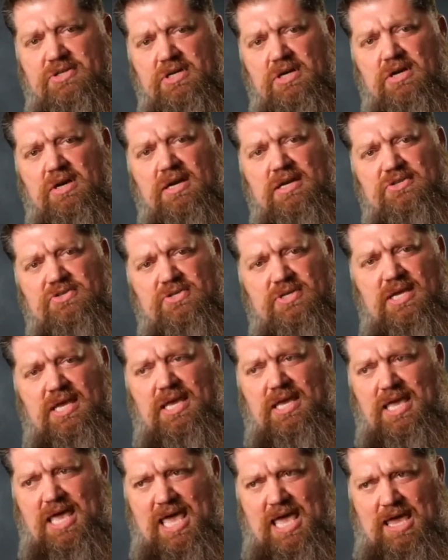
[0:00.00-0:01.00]
you're going to
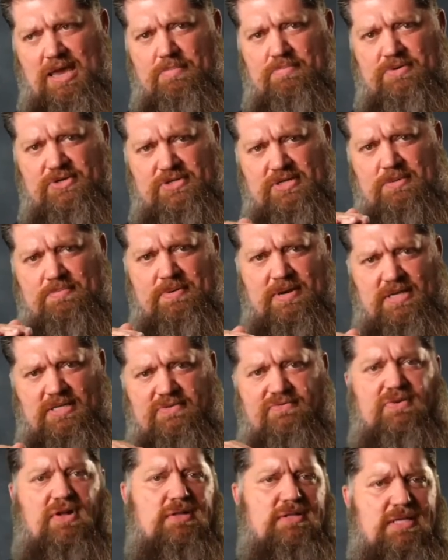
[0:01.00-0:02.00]
see a precipitous
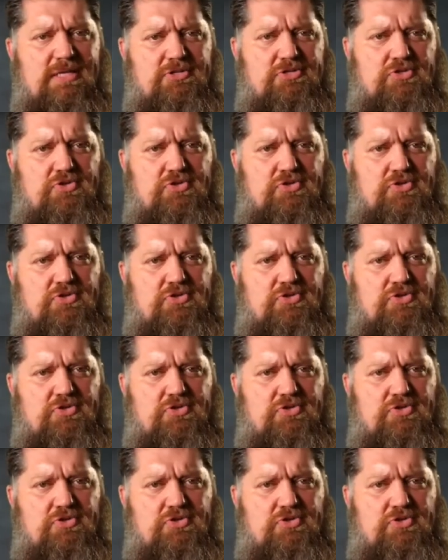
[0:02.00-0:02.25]
voltage